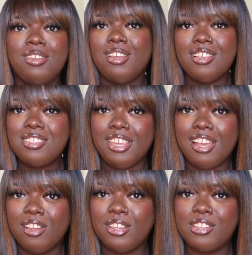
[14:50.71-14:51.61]
Y'all see
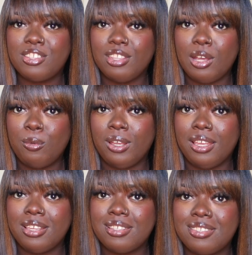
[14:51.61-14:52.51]
how easy that
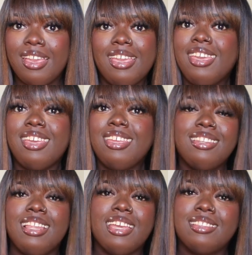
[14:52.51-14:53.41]
was? It, it,
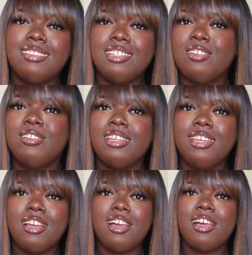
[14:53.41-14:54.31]
like literally
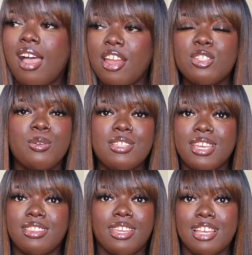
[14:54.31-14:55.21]
y'all i just want to
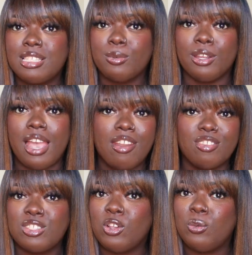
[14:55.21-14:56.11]
take the guesswork out of
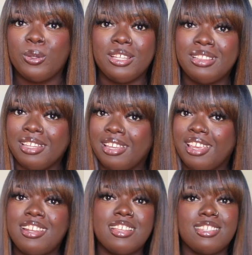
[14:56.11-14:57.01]
this whole wig thing
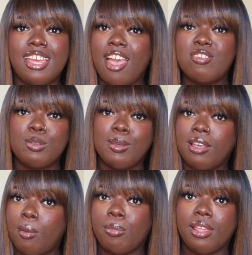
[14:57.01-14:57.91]
it doesn't have to be
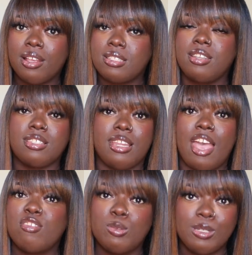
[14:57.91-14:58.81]
complex it doesn't
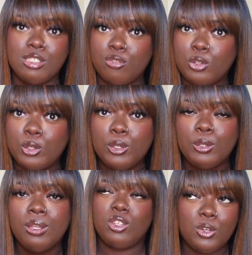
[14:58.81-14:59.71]
have to be
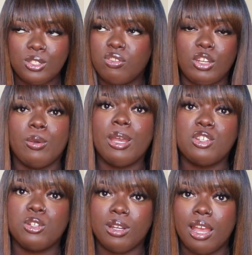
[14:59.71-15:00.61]
difficult use this video as your